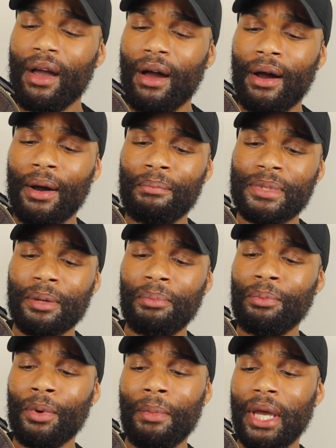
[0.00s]
Some
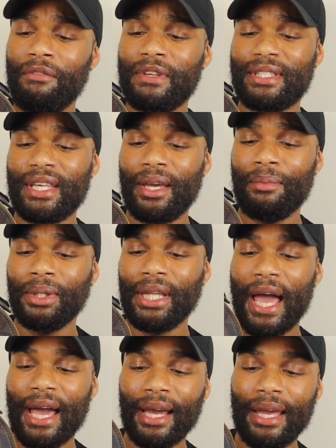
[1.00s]
people may even say
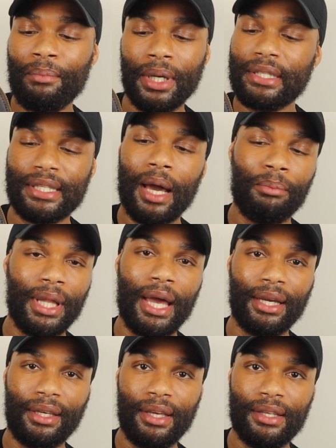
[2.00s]
black, but it's not
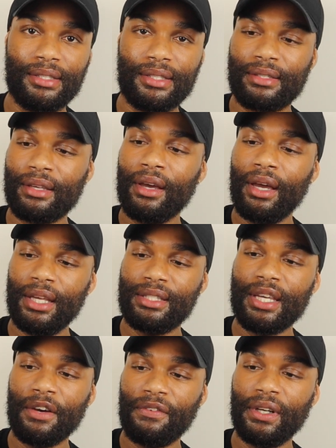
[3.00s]
black. It's
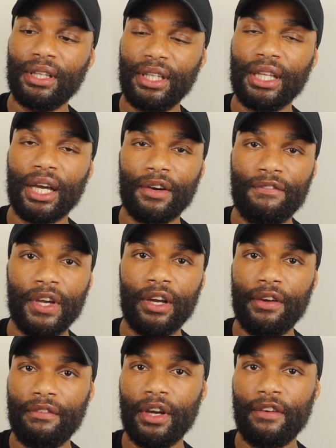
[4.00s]
definitely like a
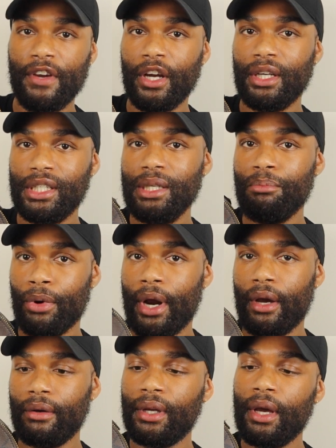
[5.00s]
very, very, very deep
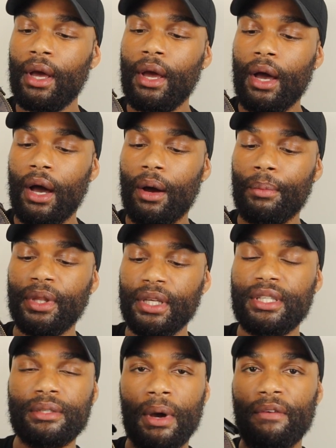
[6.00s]
brown. But
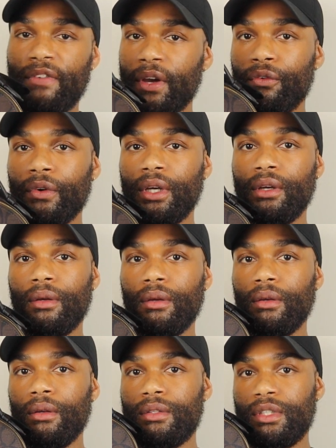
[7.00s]
this is my favorite
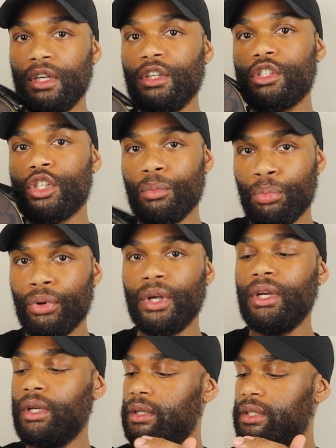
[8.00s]
signature
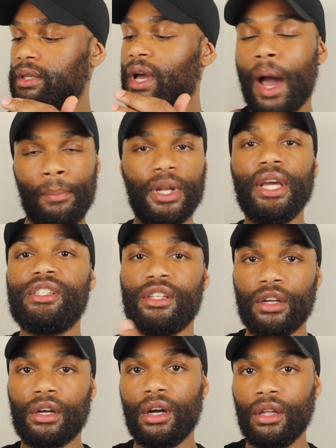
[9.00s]
print
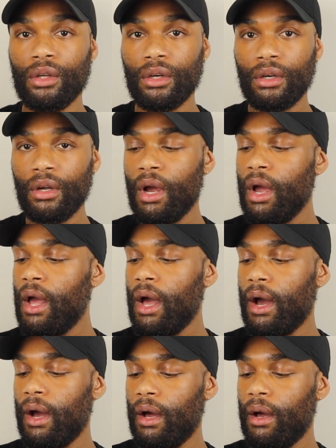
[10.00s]
combination or color.
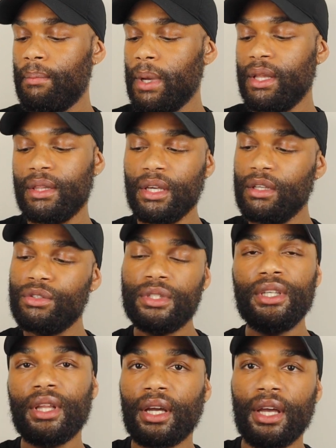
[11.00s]
And then you
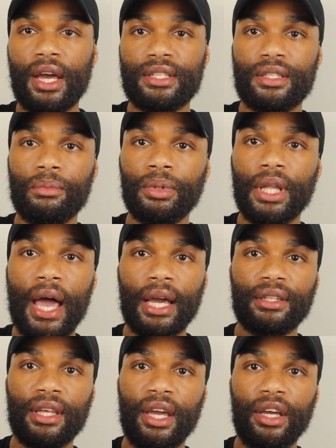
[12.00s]
see like it has the
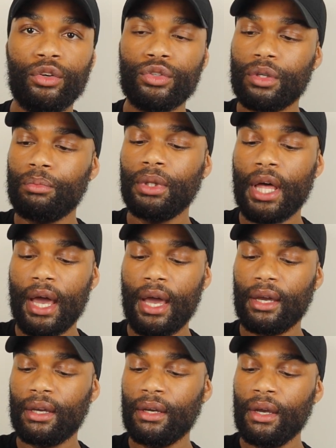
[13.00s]
black, the handles are
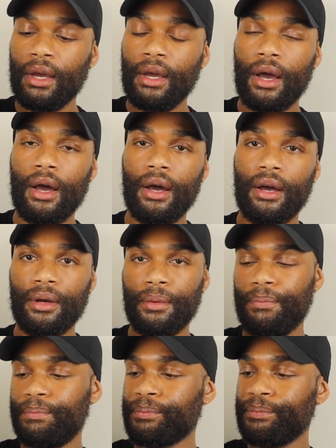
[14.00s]
black.
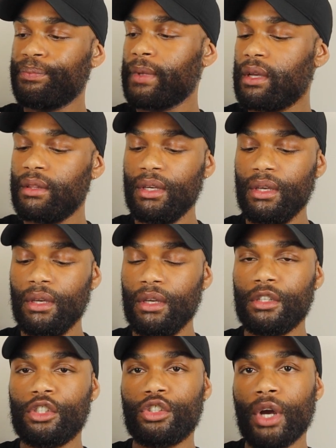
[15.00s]

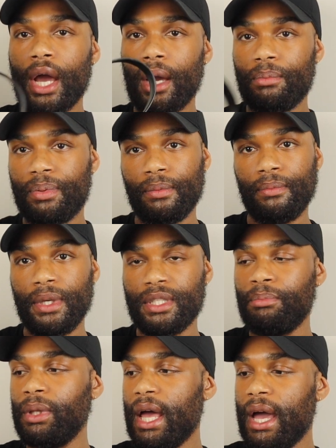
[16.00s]
The strap is
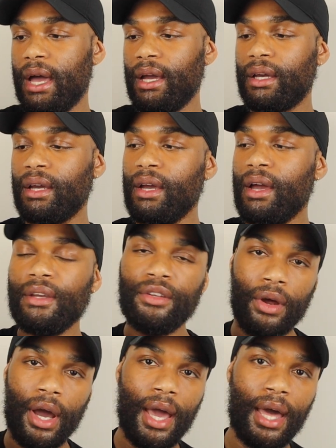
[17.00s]
black.
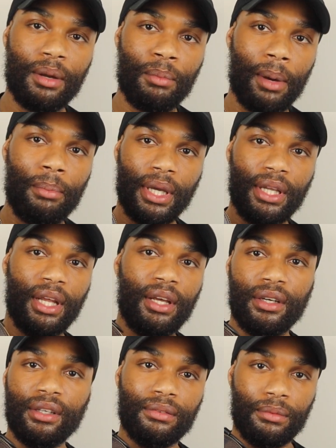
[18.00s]
I added my
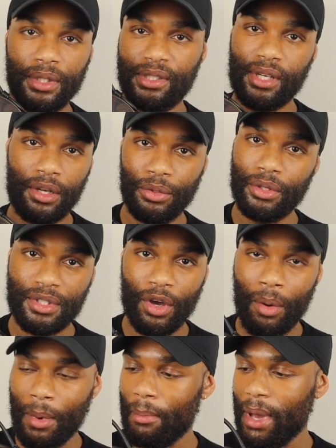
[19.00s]
bandana, which I do this to
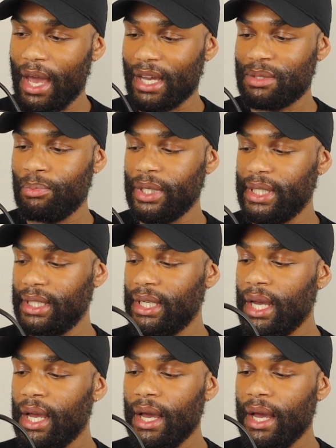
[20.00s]
all my bags, but